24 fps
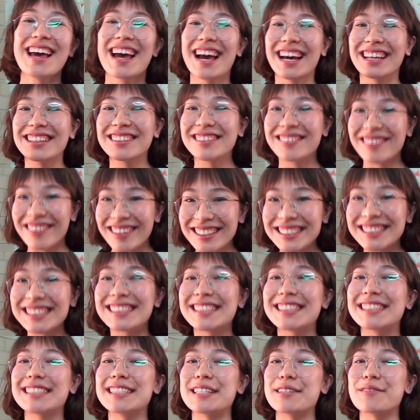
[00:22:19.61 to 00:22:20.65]
and
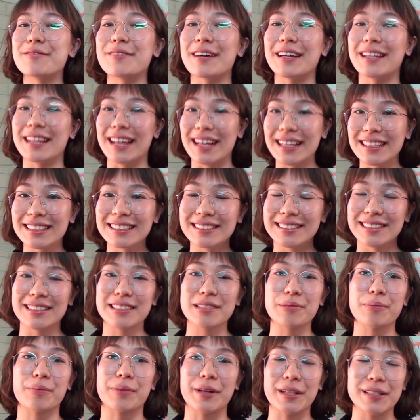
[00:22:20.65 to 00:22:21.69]
quantitative
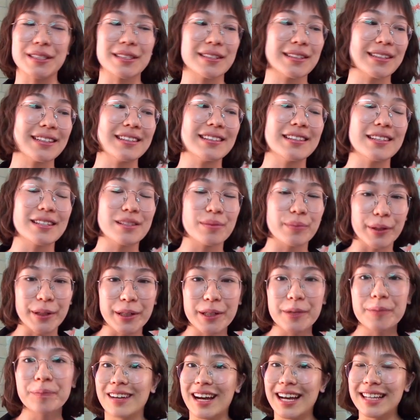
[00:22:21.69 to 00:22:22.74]
analysis present in this
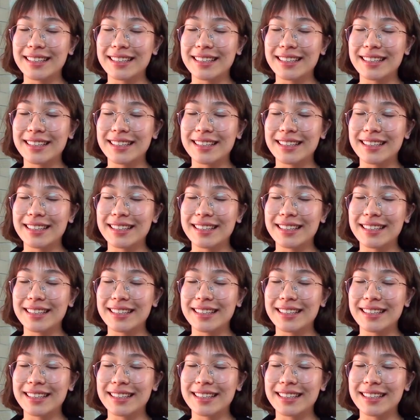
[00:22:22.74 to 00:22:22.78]
book.